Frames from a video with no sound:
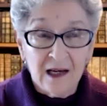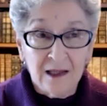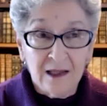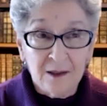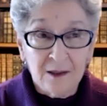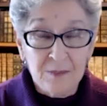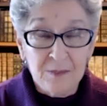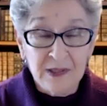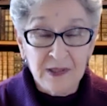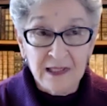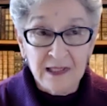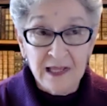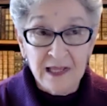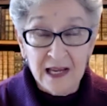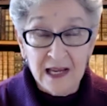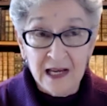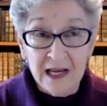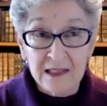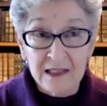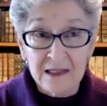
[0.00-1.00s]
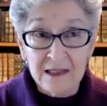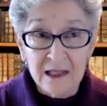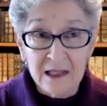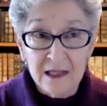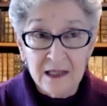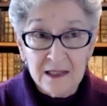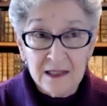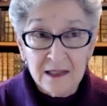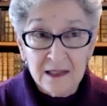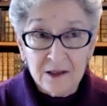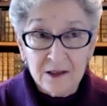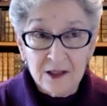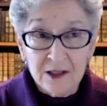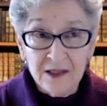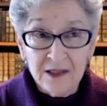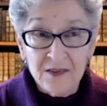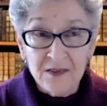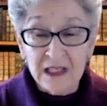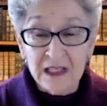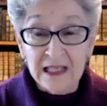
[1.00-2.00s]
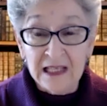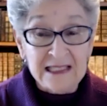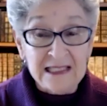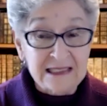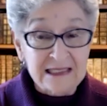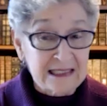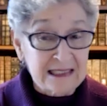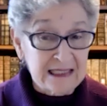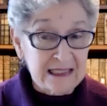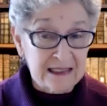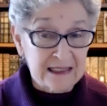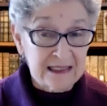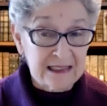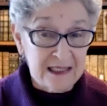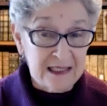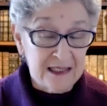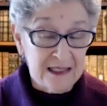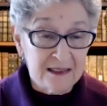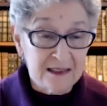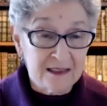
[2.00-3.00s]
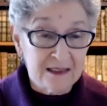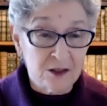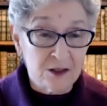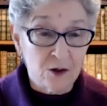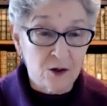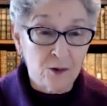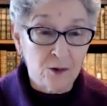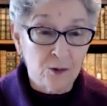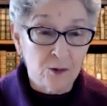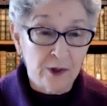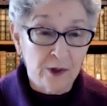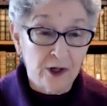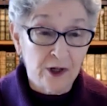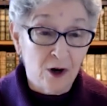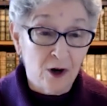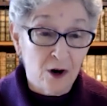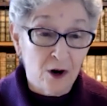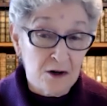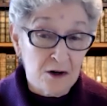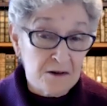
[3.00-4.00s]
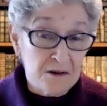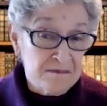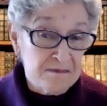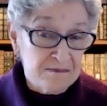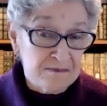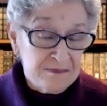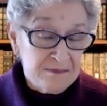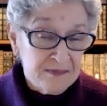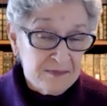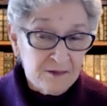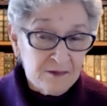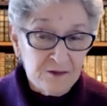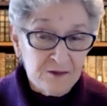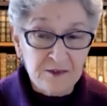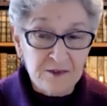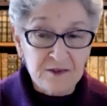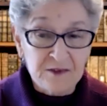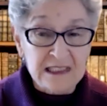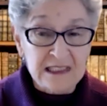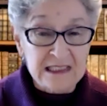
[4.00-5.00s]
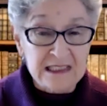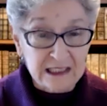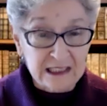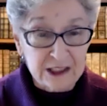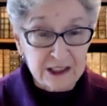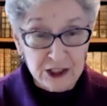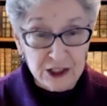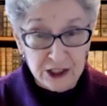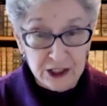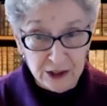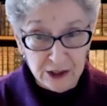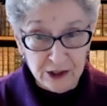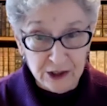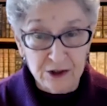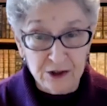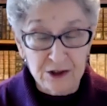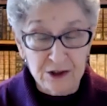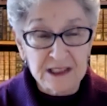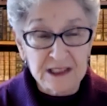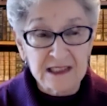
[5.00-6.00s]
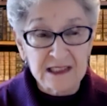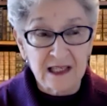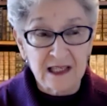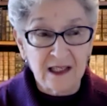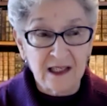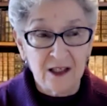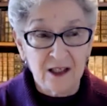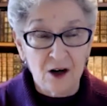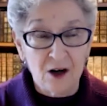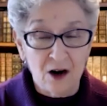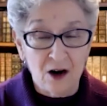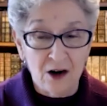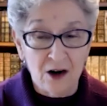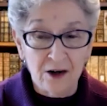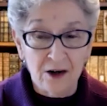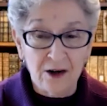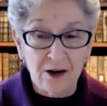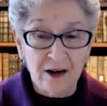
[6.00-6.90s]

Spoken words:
began in the late 60s. So we are 50, 60 years in our